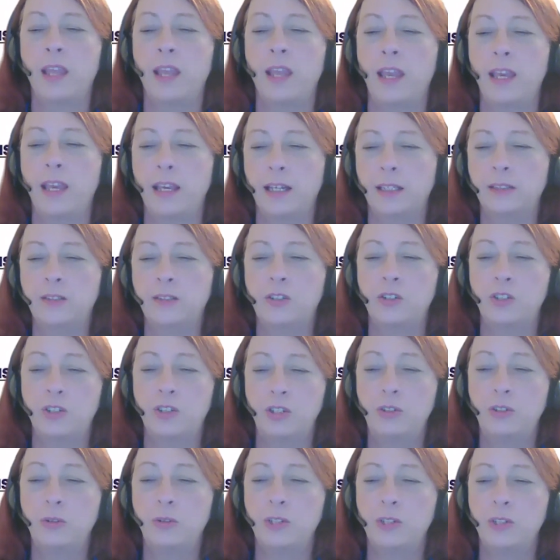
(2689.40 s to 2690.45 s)
and so
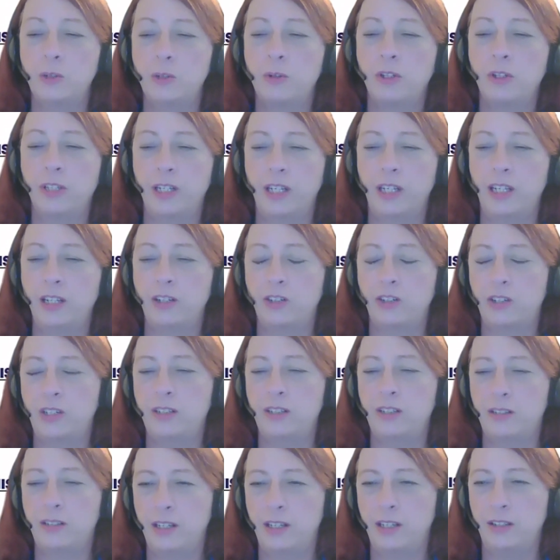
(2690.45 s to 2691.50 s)
she's doing some cleaning. She
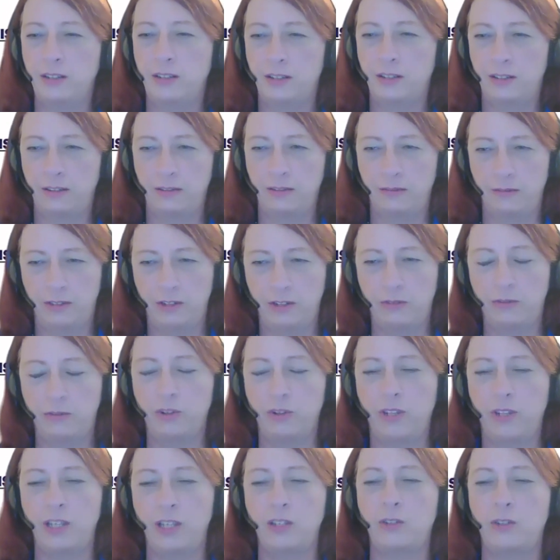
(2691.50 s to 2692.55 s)
sees
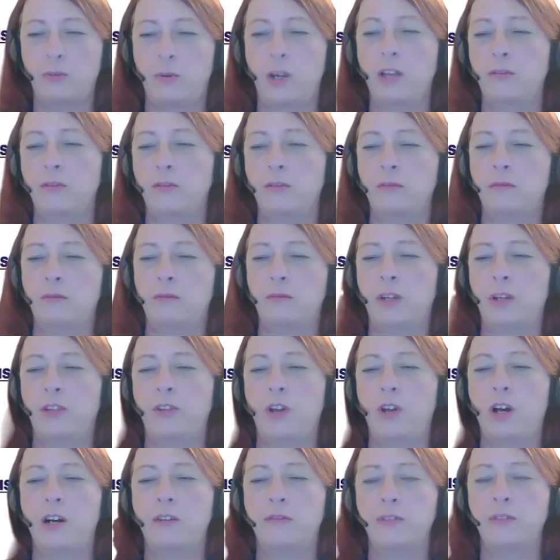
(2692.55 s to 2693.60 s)
different things around around
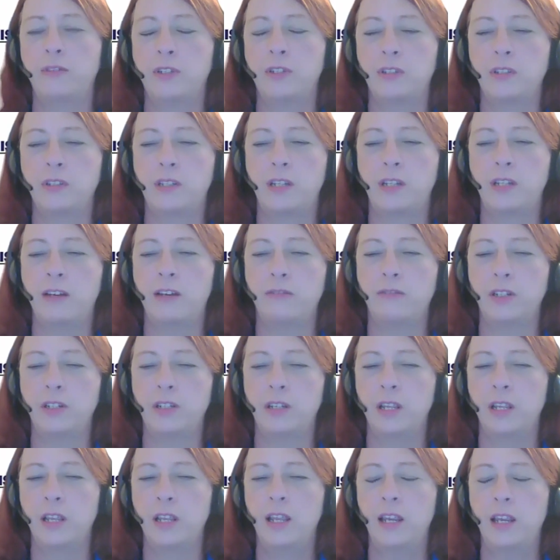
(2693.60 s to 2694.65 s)
the office and stuff.
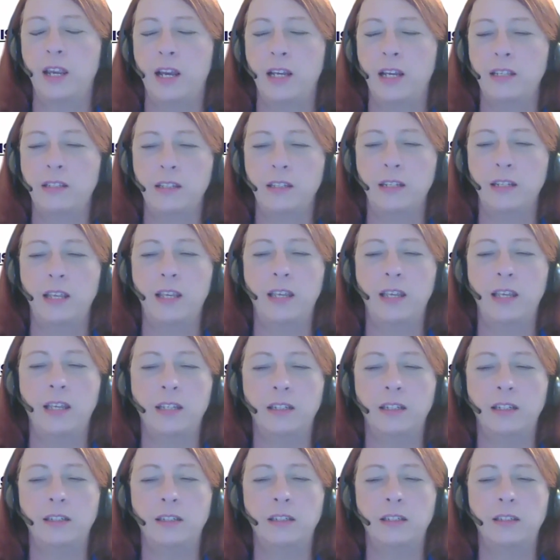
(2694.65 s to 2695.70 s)
And I said,
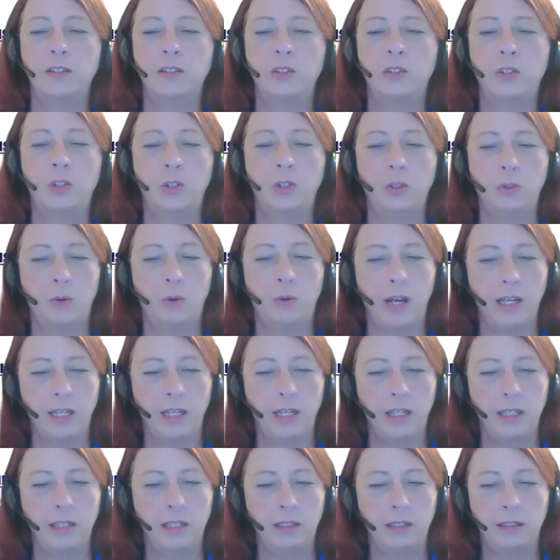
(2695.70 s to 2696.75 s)
"And do I
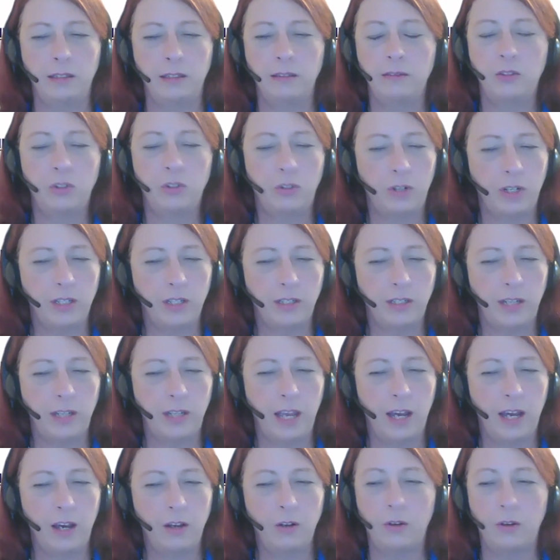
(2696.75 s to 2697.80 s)
get stressed
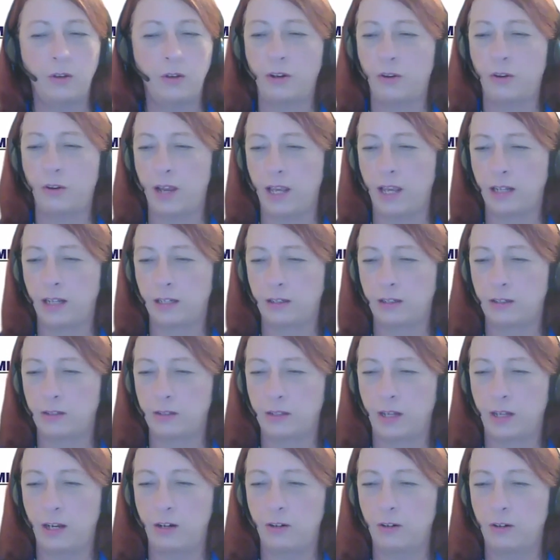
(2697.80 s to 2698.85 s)
out or do I act as
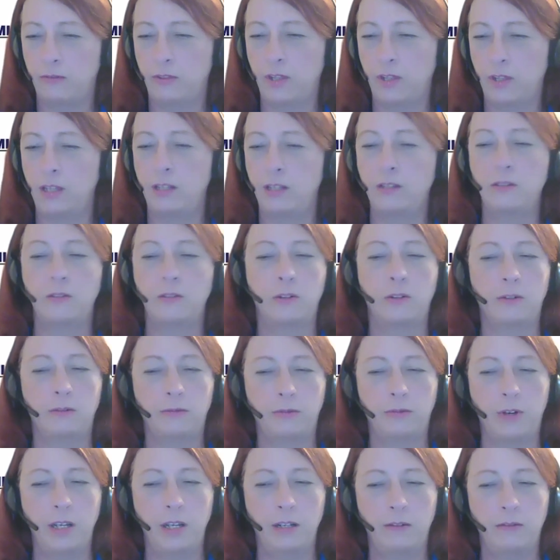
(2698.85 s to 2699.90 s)
scared of things or
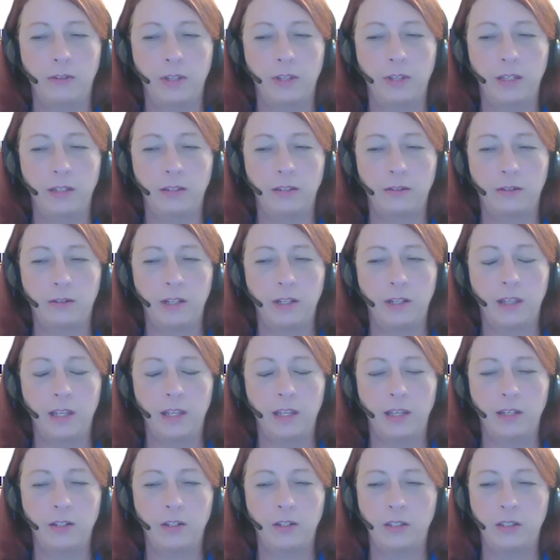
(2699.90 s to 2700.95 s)
afraid of things or
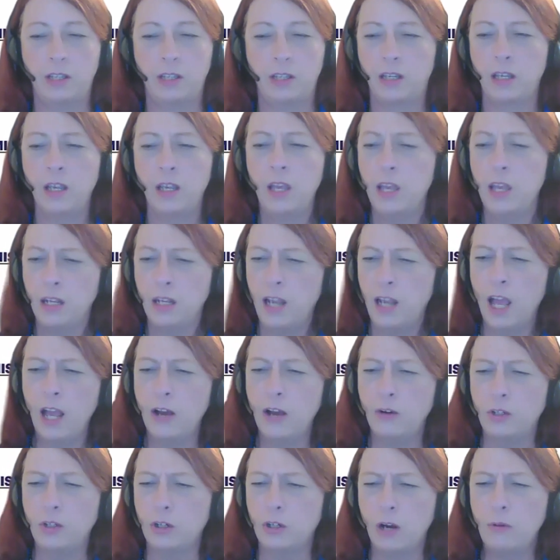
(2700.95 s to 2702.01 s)
anything? And she's like,
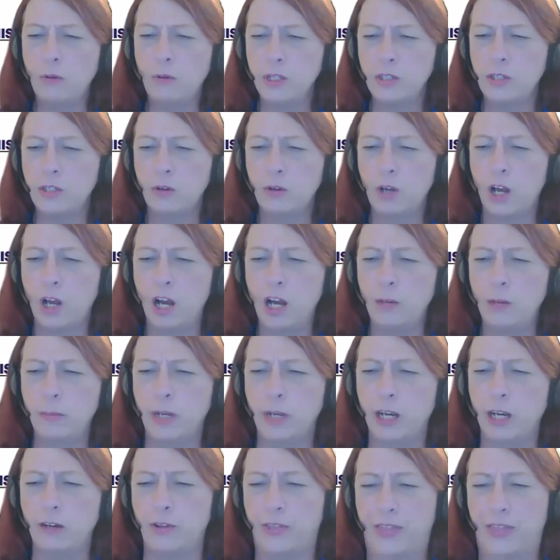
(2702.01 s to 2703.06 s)
No, you're always so calm
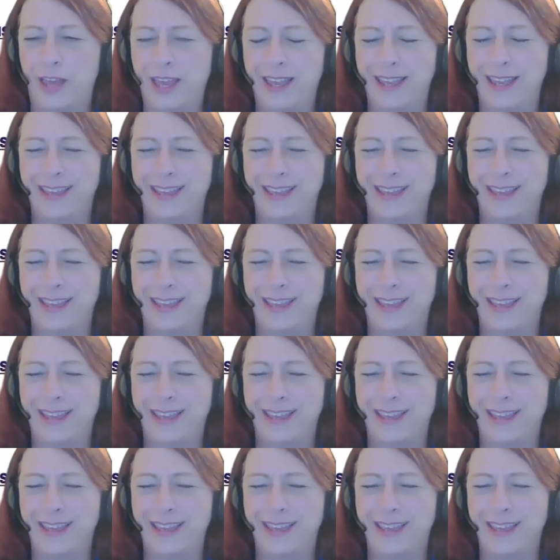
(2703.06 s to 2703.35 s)
and everything.